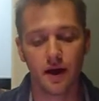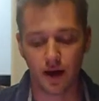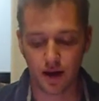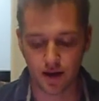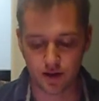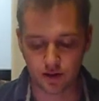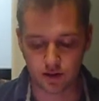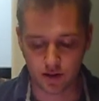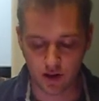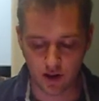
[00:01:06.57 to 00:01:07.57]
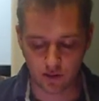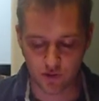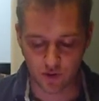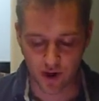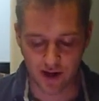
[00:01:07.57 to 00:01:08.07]
And
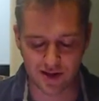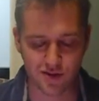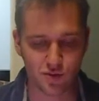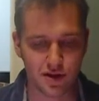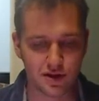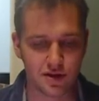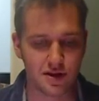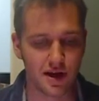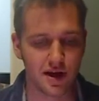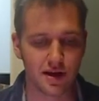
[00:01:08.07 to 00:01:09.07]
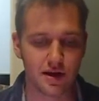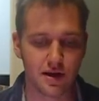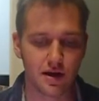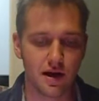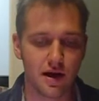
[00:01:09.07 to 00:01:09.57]
so I just wanted to take
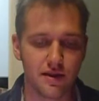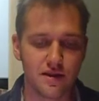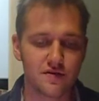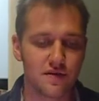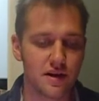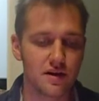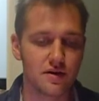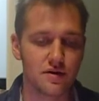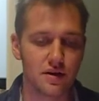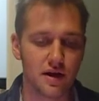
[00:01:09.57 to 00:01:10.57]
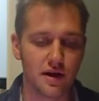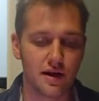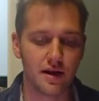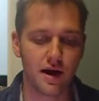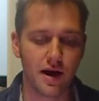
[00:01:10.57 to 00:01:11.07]
this video,
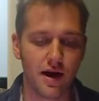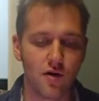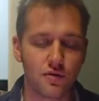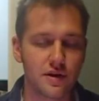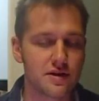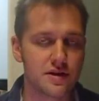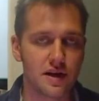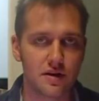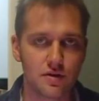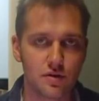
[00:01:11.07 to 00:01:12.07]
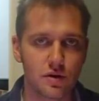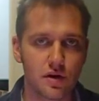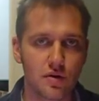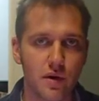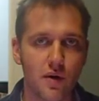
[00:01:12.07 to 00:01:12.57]
hopefully it doesn't take too
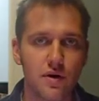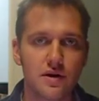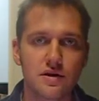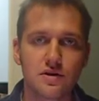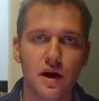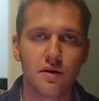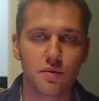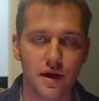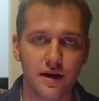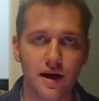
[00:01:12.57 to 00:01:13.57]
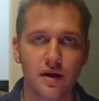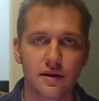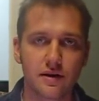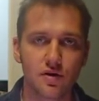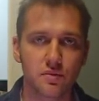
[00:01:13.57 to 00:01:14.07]
long, but I wanted to try to break down a
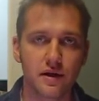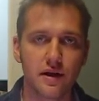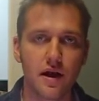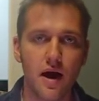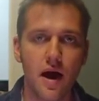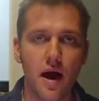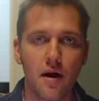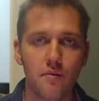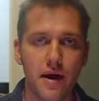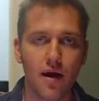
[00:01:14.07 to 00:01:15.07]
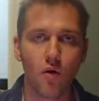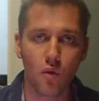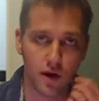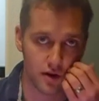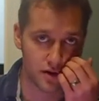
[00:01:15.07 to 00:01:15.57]
little bit about
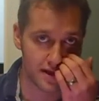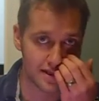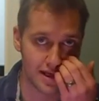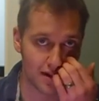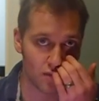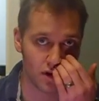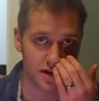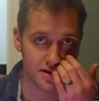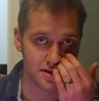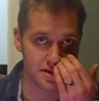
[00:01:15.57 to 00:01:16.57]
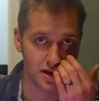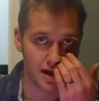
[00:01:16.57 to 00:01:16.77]
what creatine was.